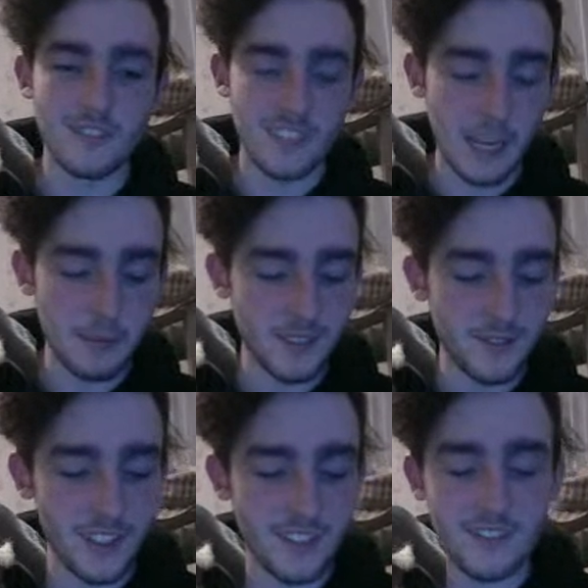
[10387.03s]
Game is
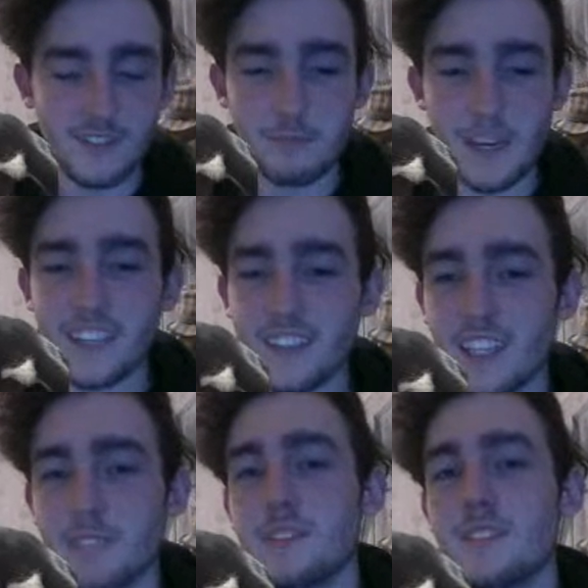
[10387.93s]
fun. Make
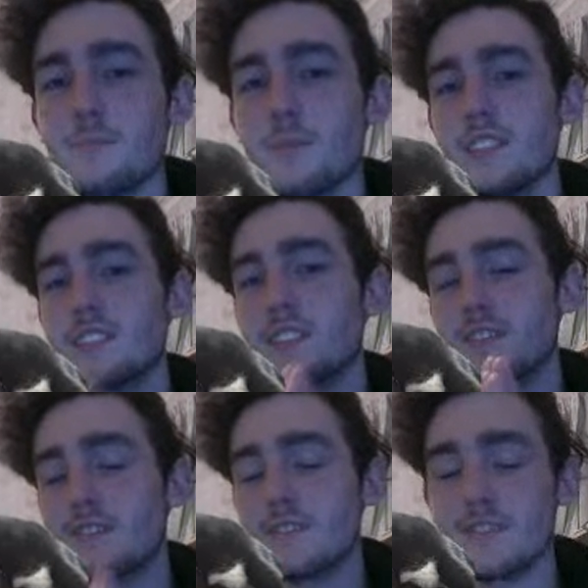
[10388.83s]
games, please.
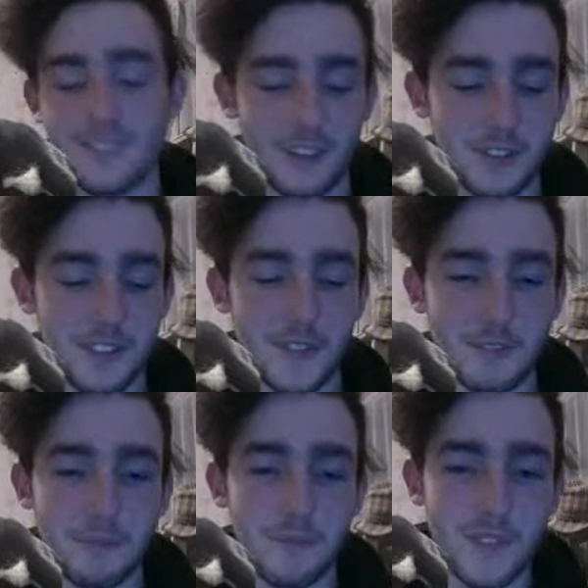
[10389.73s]
Always
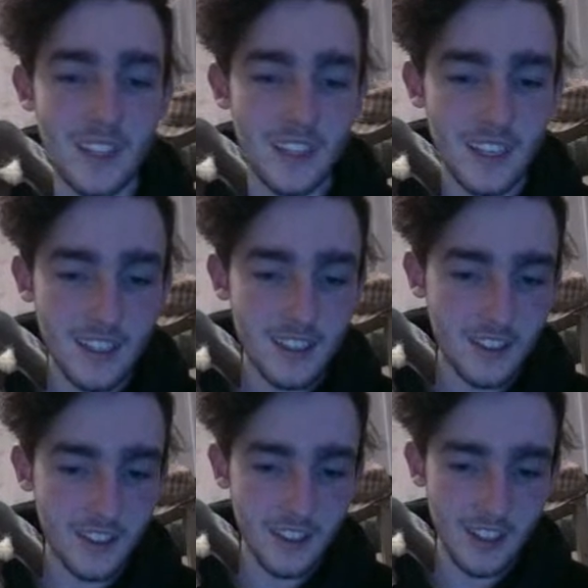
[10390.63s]
fun.
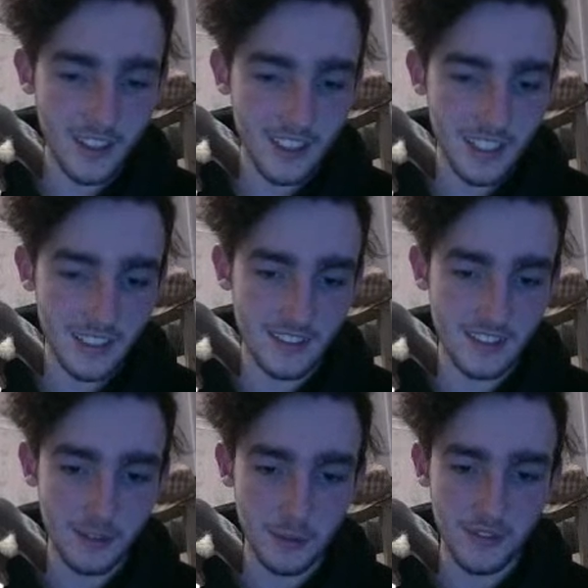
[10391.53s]
Okay,
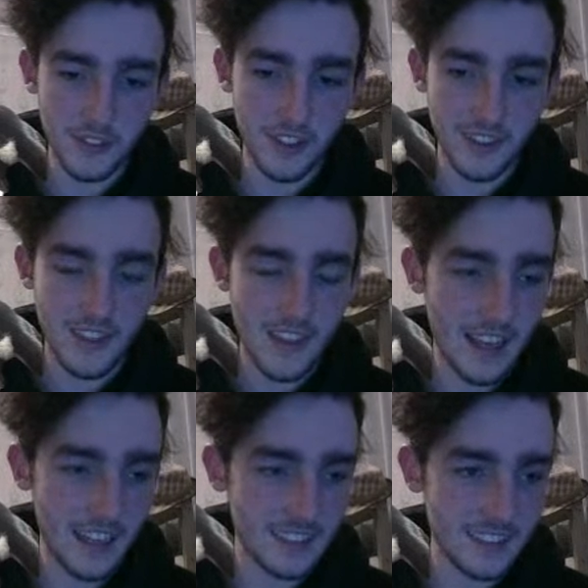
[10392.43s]
so we've got
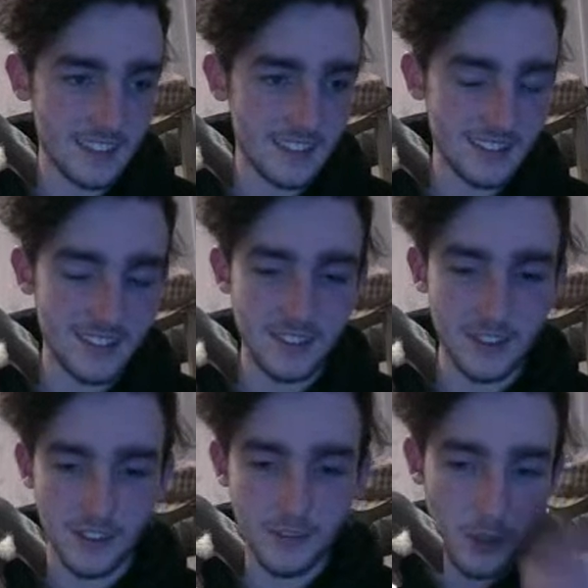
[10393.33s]
that
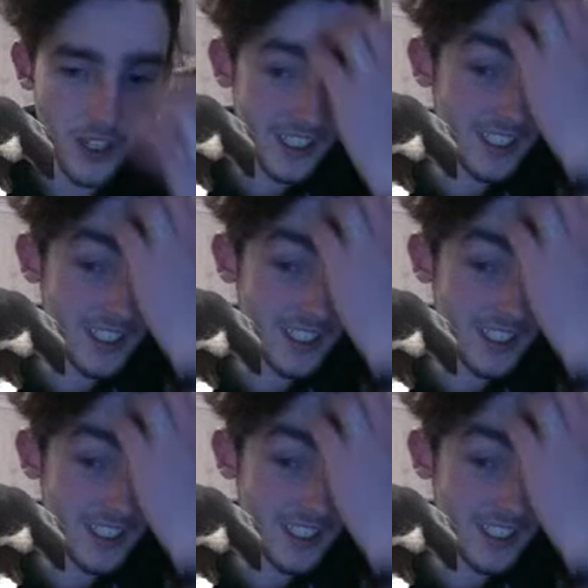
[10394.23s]
sort of working.